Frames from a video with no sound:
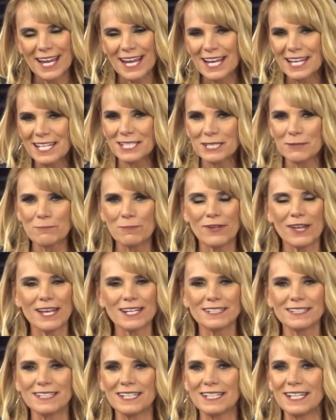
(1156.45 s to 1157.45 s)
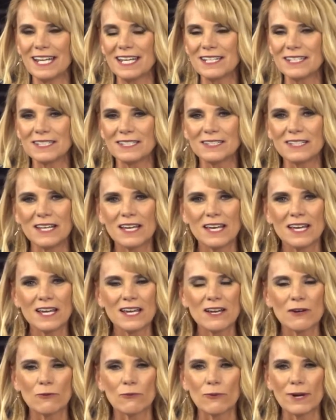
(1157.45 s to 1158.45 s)
He's placing His
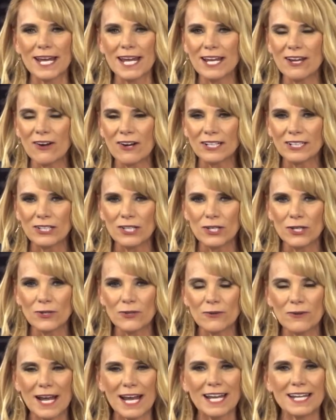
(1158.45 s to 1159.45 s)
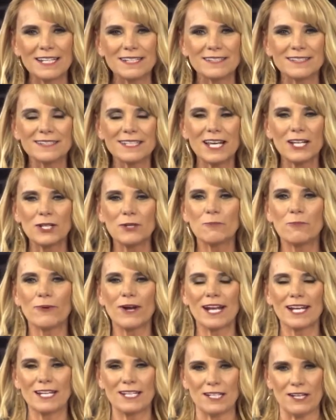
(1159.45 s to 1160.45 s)
ring on you, and He's
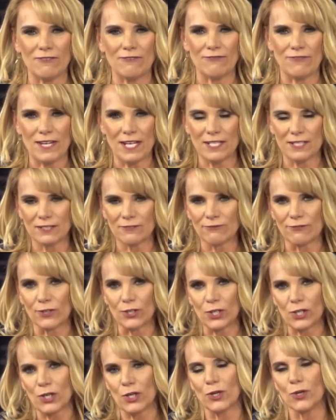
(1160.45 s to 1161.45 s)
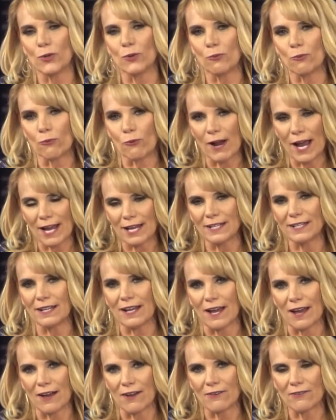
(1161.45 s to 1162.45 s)
celebrating a feast for you right
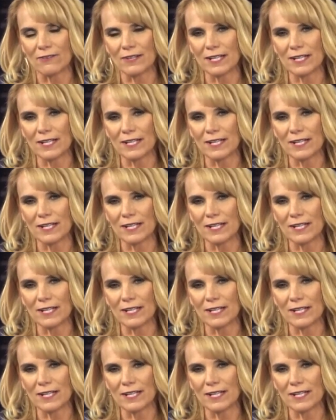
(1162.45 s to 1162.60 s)
now.